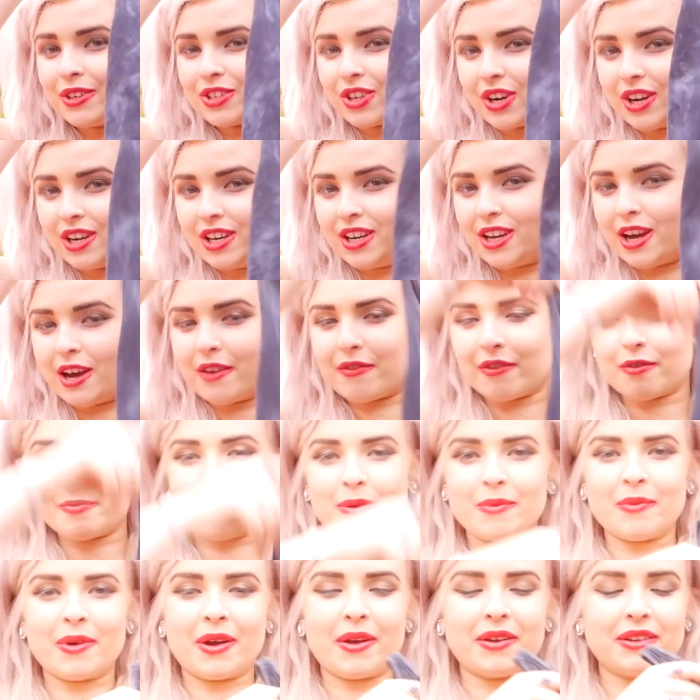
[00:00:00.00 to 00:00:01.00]
which I love, I've
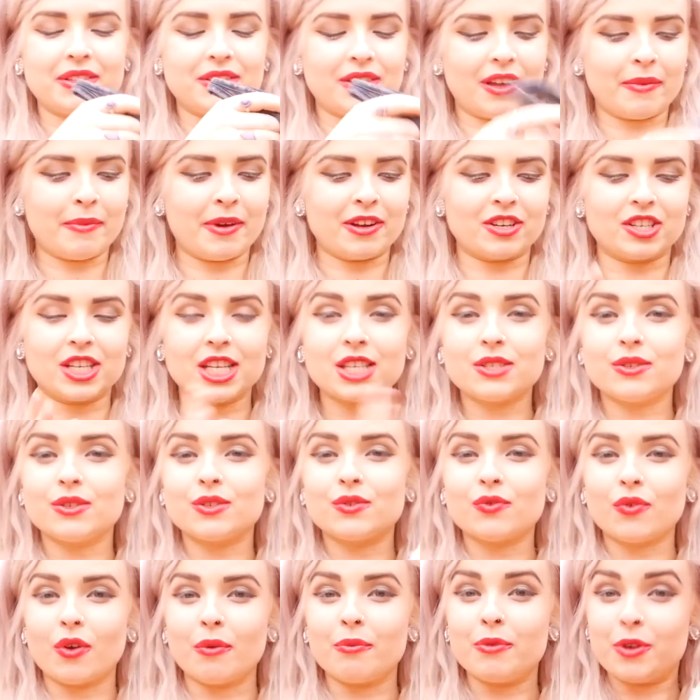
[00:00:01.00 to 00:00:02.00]
been wearing so much. This
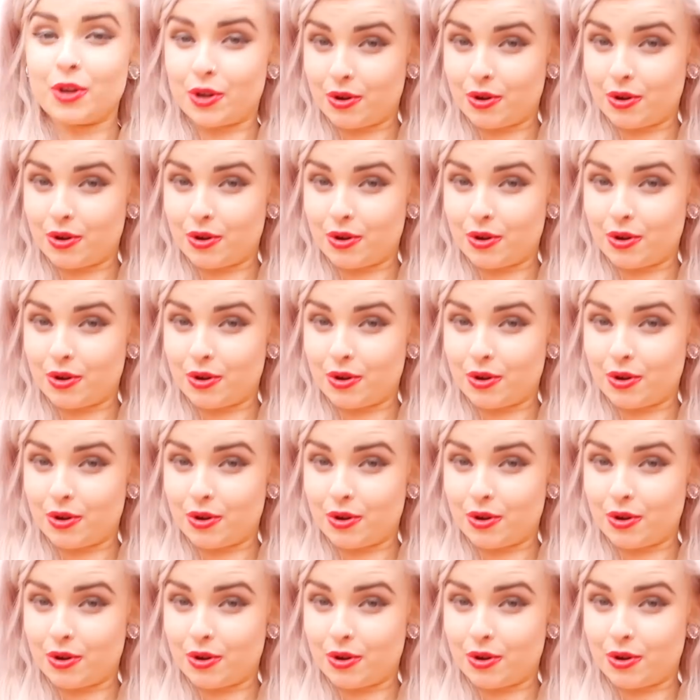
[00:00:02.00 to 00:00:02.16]
is from